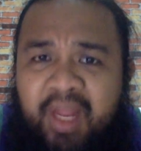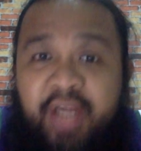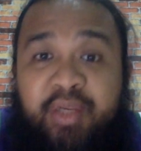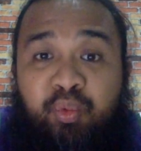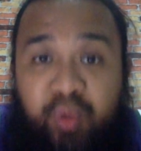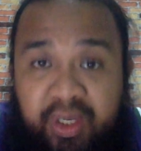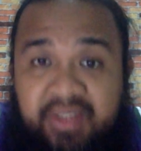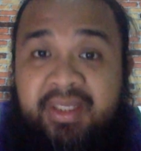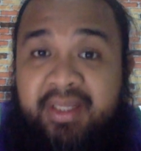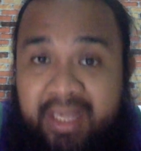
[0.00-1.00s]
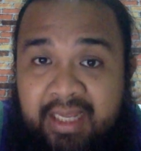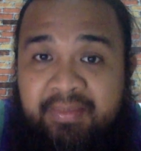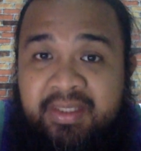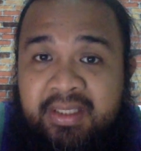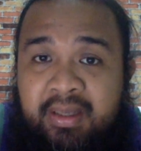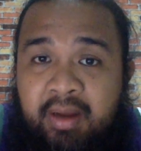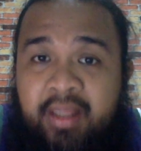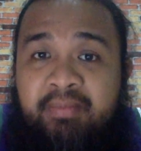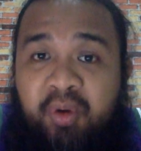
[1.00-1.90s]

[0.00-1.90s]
are the worst teams on